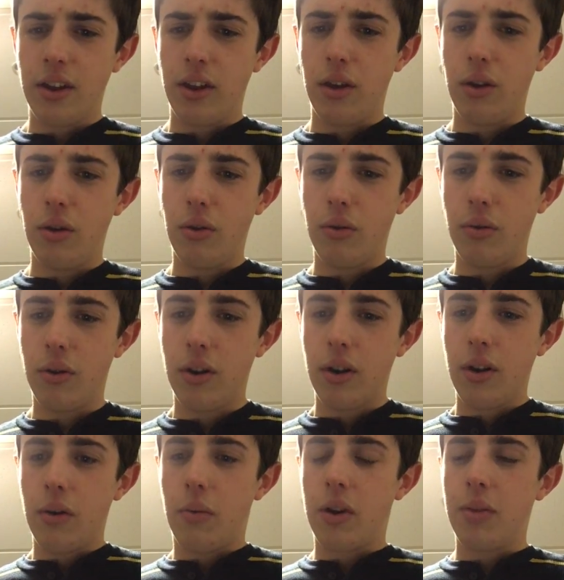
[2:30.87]
you
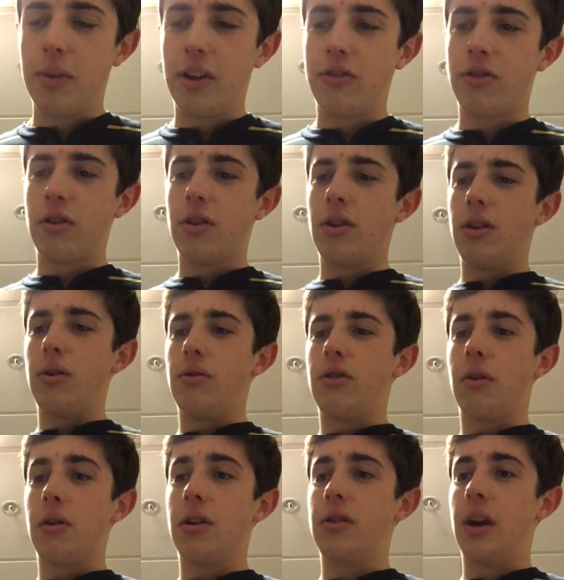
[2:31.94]
want to make sure you
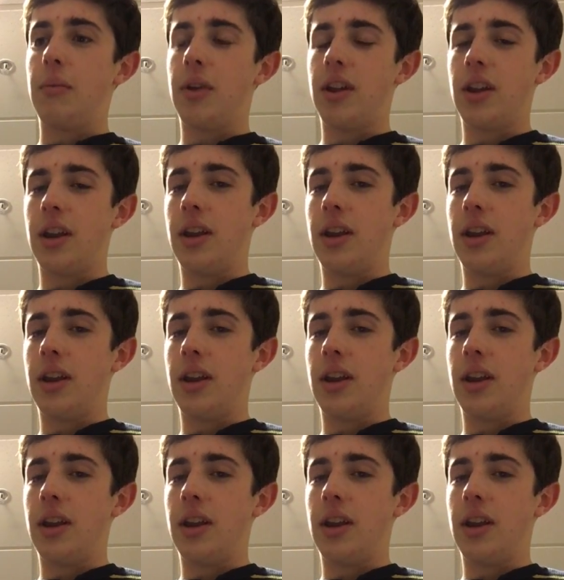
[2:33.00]
don't contaminate it.